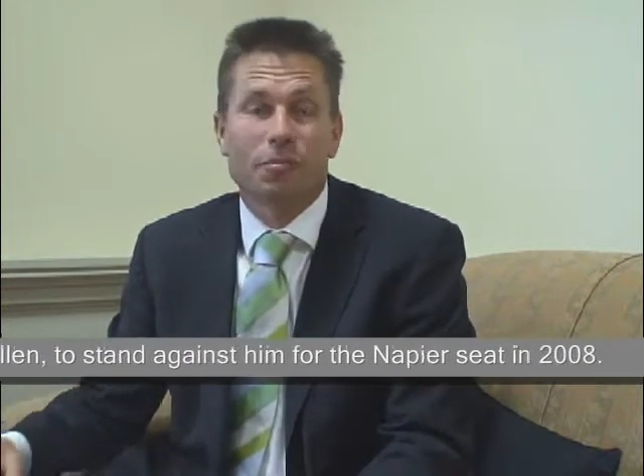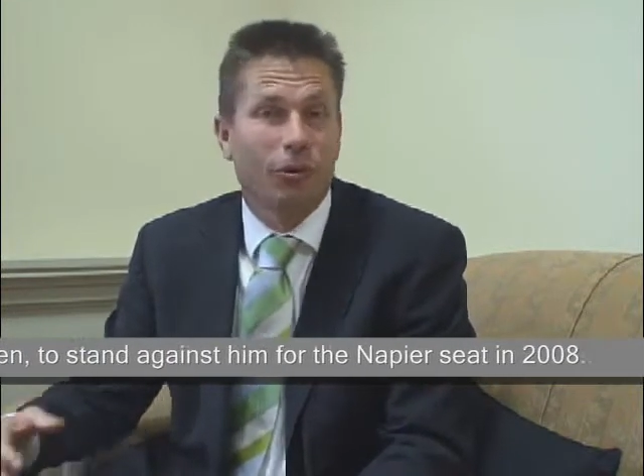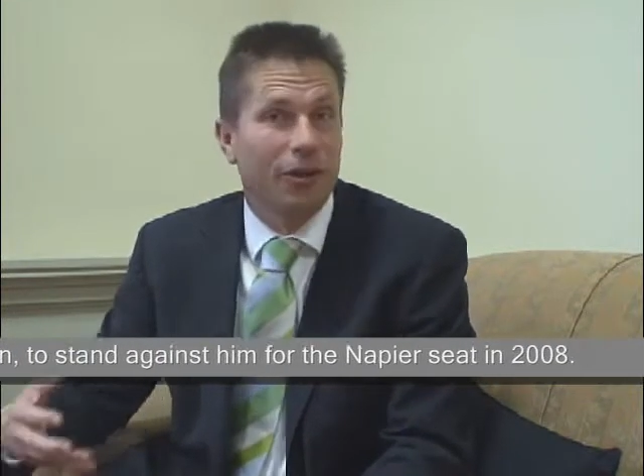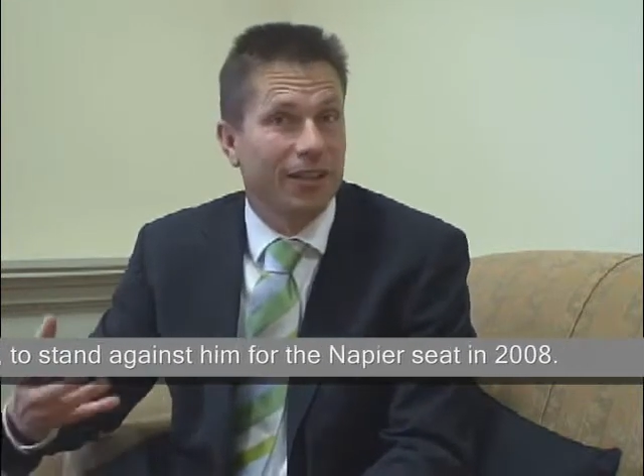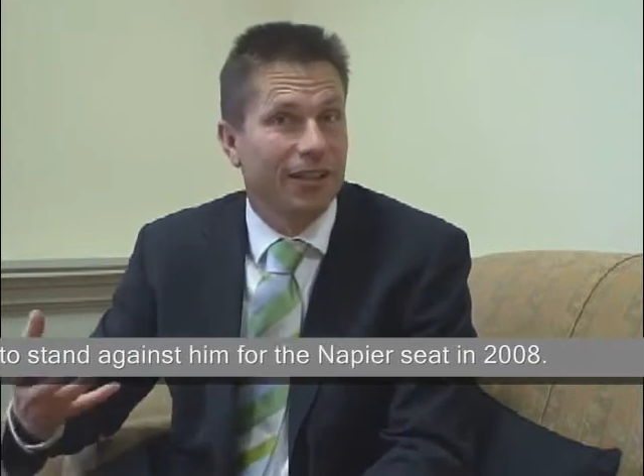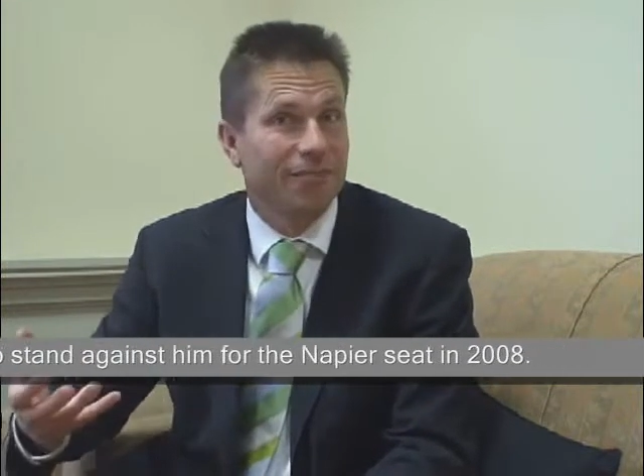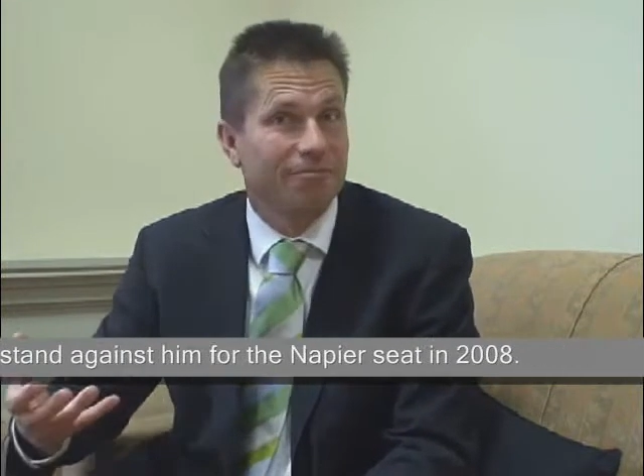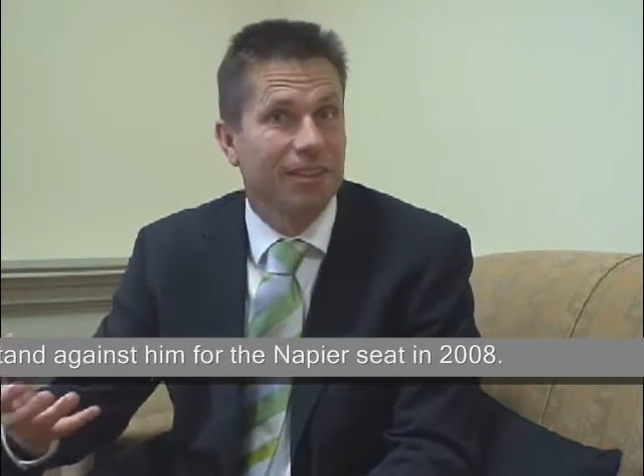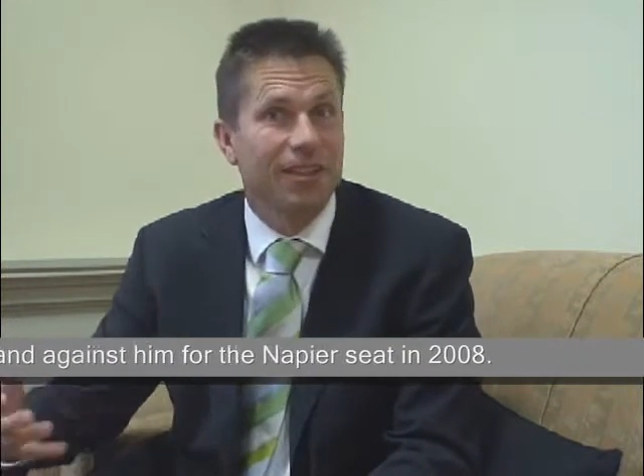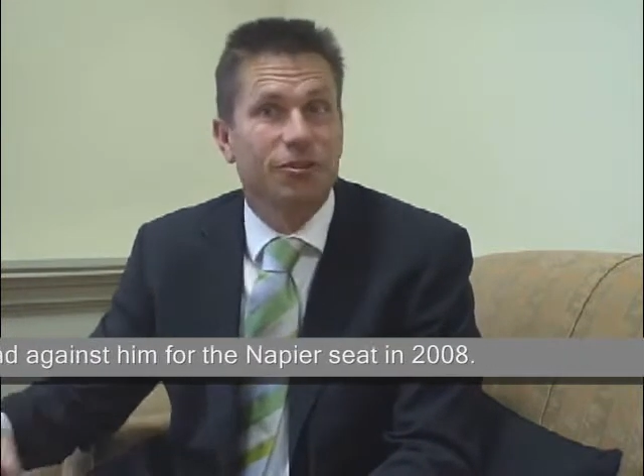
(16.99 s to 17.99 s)
appoint
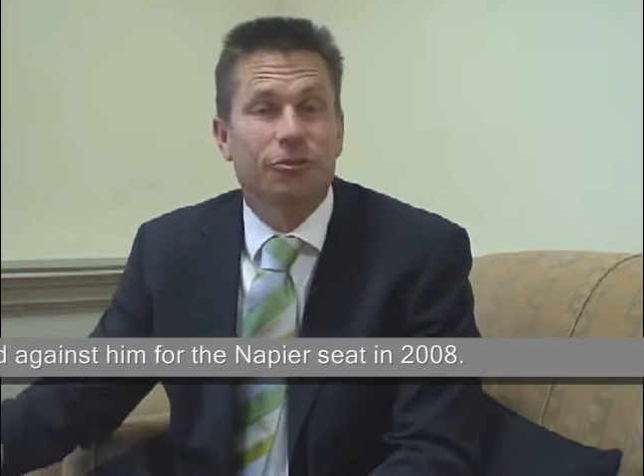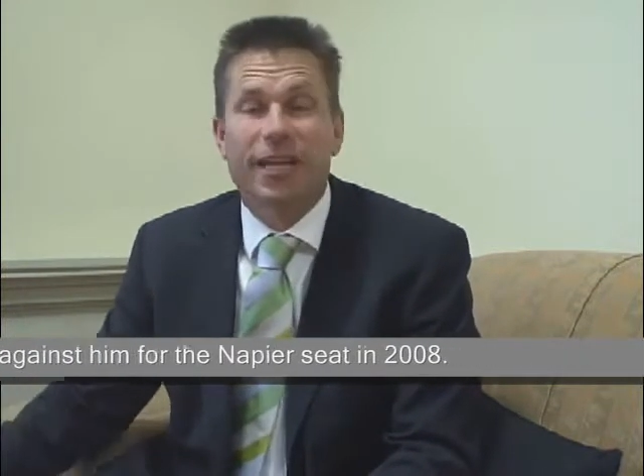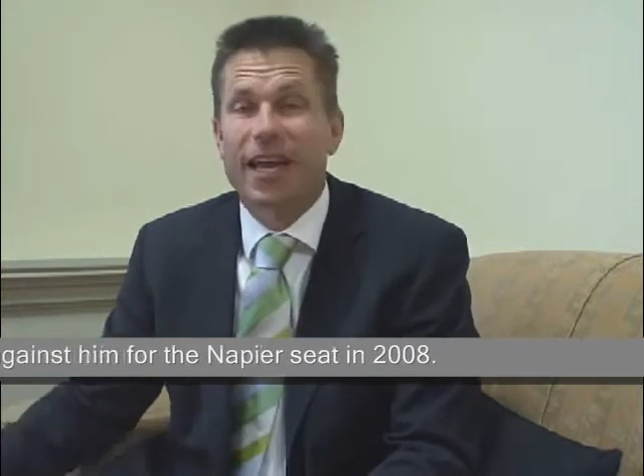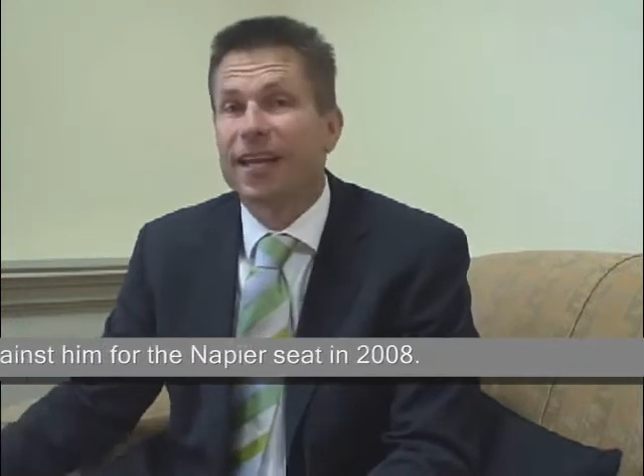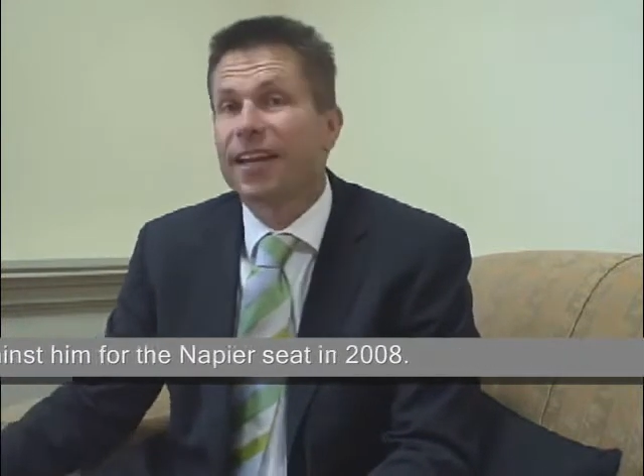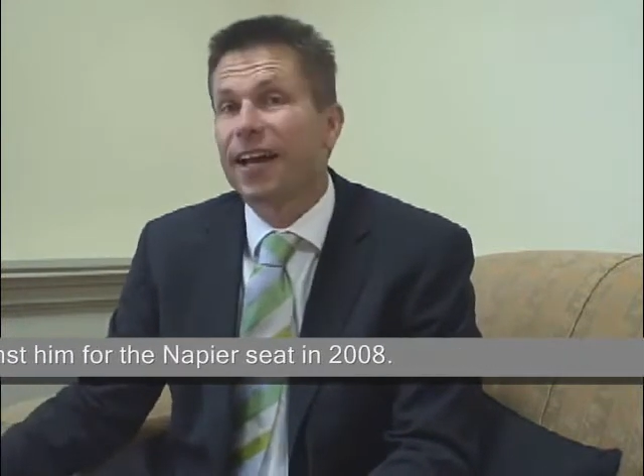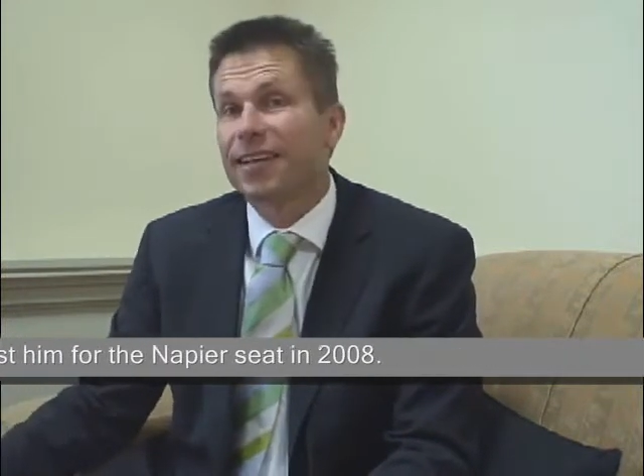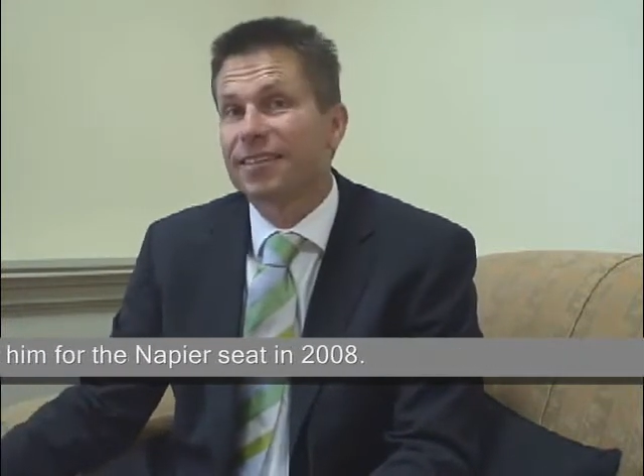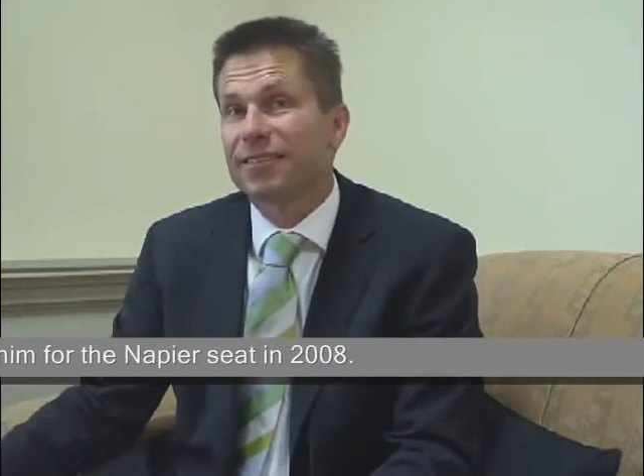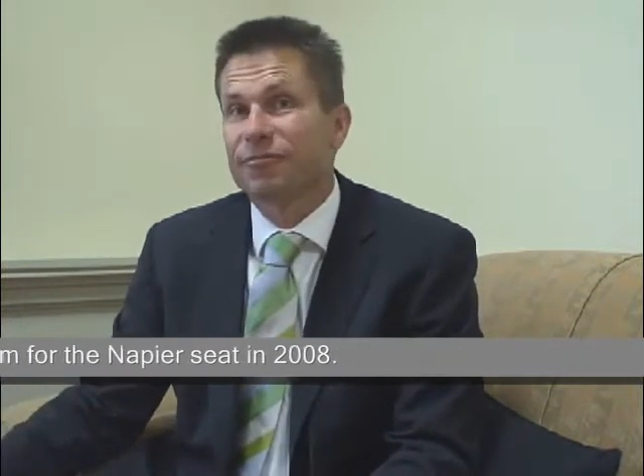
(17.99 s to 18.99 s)
a, a, new
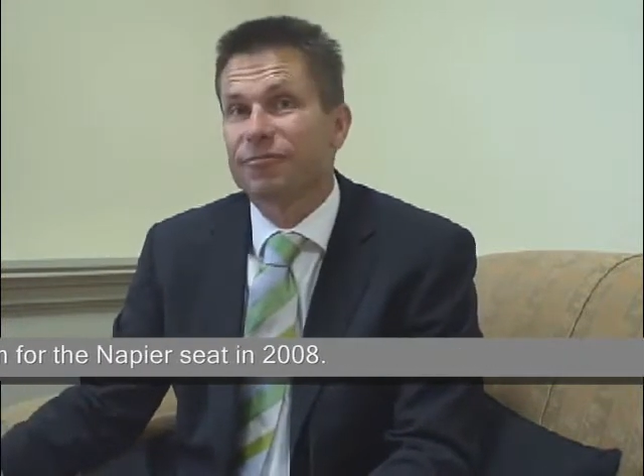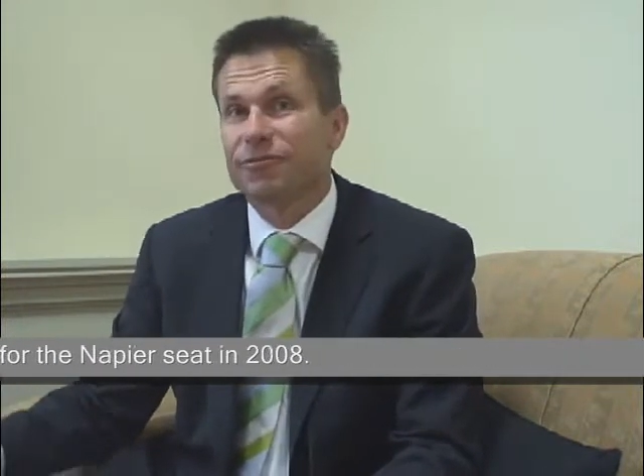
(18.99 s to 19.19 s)
candidate uh,